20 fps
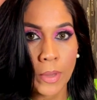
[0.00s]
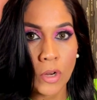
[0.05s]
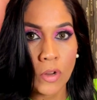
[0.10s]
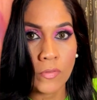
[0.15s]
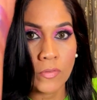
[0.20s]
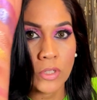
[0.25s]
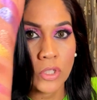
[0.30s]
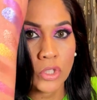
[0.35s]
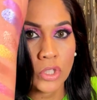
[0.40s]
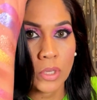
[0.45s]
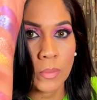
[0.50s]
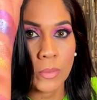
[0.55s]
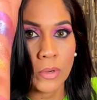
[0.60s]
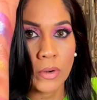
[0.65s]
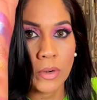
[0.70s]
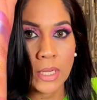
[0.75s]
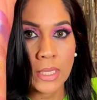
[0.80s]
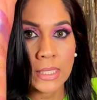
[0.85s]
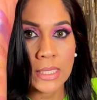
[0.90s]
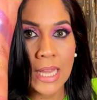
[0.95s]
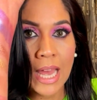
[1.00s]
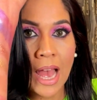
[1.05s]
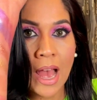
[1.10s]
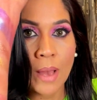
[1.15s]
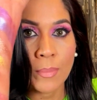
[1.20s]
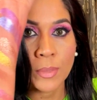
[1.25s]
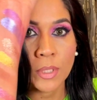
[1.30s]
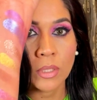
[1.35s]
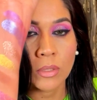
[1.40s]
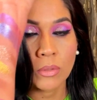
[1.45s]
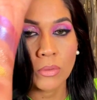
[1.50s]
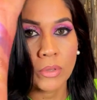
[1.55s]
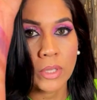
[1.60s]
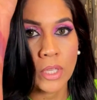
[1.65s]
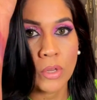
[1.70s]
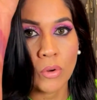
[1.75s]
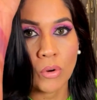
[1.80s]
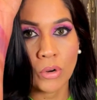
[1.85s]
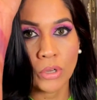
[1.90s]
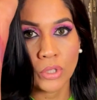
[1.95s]
of shimmer is absolutely
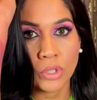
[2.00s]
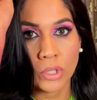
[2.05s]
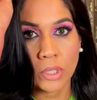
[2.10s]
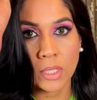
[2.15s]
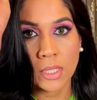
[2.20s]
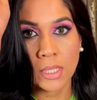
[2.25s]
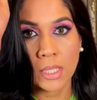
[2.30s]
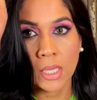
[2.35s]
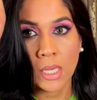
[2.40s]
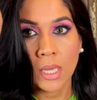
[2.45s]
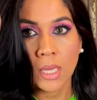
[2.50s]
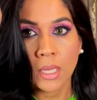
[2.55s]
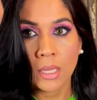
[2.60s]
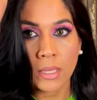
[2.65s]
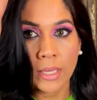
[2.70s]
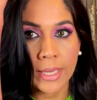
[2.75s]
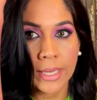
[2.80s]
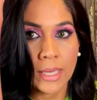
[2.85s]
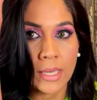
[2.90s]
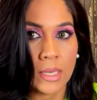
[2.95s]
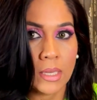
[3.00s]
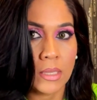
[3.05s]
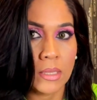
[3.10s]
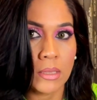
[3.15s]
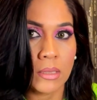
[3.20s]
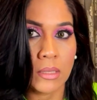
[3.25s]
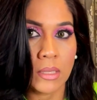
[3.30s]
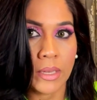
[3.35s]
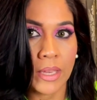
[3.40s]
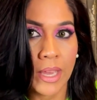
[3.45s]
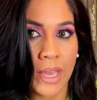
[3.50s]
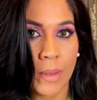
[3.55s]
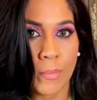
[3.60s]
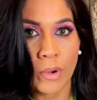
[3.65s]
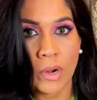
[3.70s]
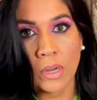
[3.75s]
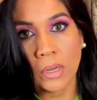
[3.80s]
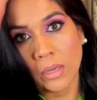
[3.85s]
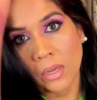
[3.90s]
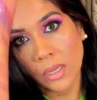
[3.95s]
gorgeous. Like, the
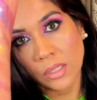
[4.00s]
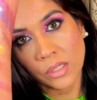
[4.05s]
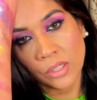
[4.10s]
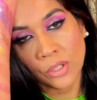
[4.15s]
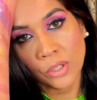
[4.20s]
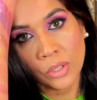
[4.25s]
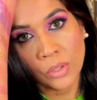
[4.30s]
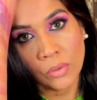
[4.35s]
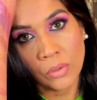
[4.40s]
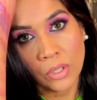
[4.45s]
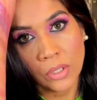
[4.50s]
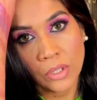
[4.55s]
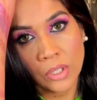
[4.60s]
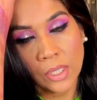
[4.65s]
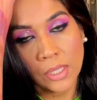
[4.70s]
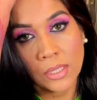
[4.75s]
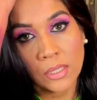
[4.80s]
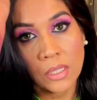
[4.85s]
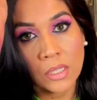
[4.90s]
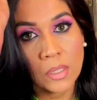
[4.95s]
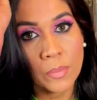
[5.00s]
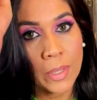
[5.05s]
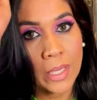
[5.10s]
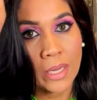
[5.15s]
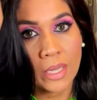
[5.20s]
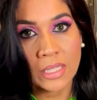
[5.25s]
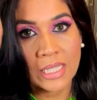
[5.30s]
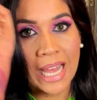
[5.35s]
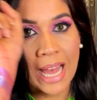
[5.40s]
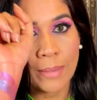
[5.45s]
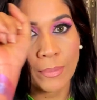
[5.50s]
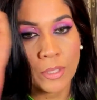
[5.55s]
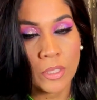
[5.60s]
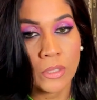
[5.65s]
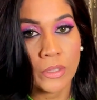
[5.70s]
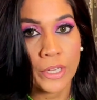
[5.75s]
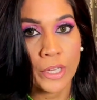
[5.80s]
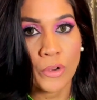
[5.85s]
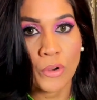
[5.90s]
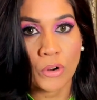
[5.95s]
camera doesn't do the justice, but it's
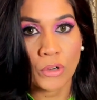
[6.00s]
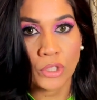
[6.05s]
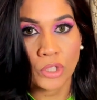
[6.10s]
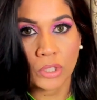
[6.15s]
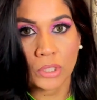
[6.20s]
absolutely gorgeous.